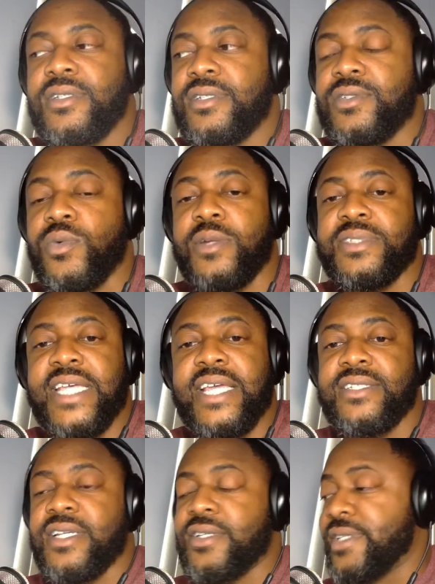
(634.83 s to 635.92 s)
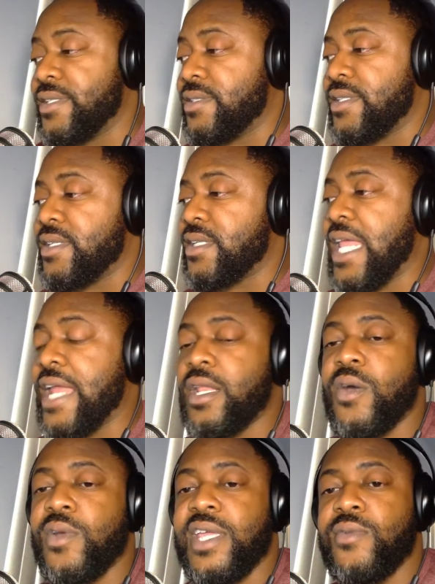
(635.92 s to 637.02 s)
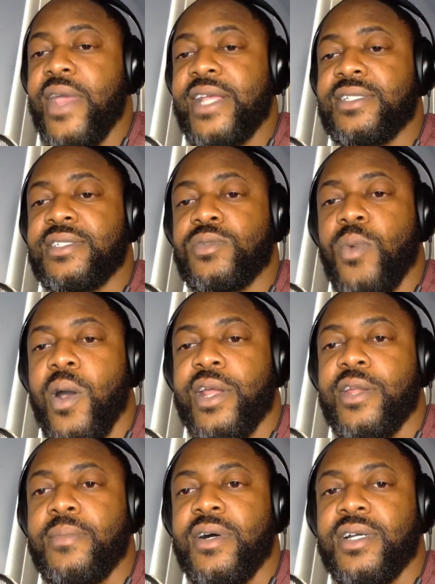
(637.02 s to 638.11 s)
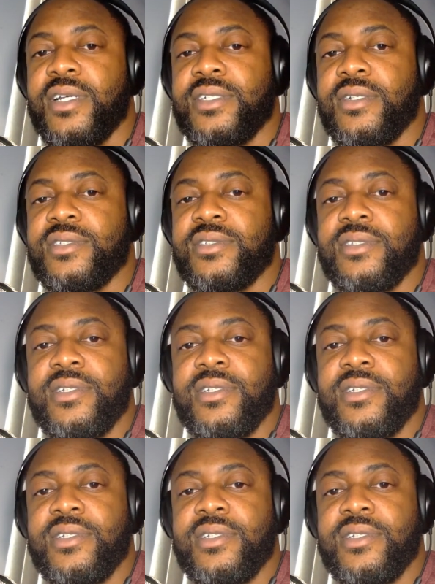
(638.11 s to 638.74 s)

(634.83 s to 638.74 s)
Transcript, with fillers: So what I'm saying is that there, there, there's a lot of low-key racists walking among us.